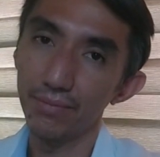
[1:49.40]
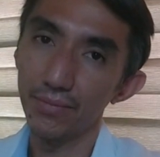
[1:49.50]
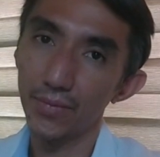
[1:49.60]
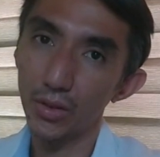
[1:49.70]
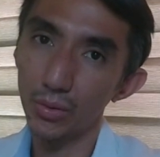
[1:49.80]

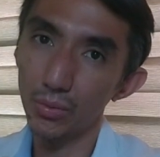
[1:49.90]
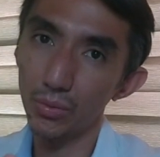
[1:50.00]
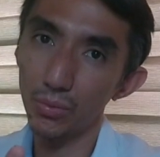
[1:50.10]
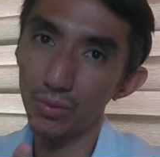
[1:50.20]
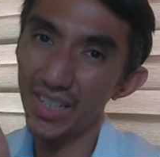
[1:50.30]

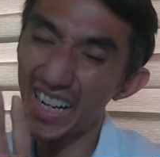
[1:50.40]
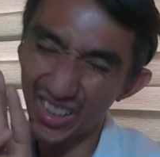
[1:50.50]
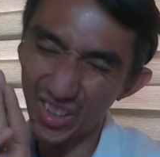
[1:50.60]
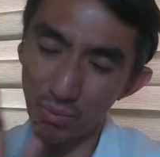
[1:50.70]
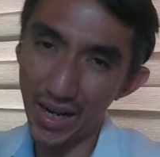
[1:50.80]
to not
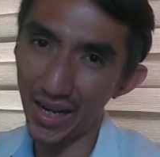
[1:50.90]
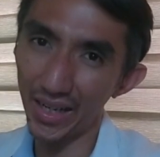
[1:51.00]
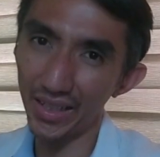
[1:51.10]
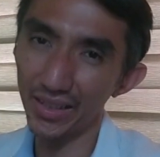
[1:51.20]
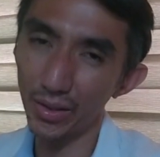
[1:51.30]
to buy
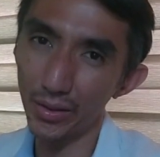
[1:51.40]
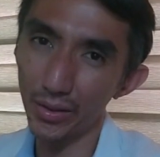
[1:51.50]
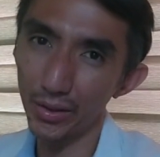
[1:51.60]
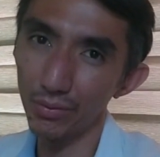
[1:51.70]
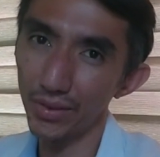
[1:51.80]
your
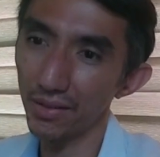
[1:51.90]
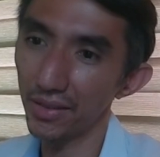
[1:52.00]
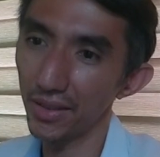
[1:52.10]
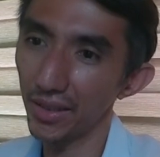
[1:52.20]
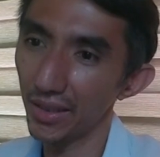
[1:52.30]

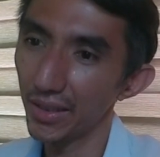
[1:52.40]
UVC.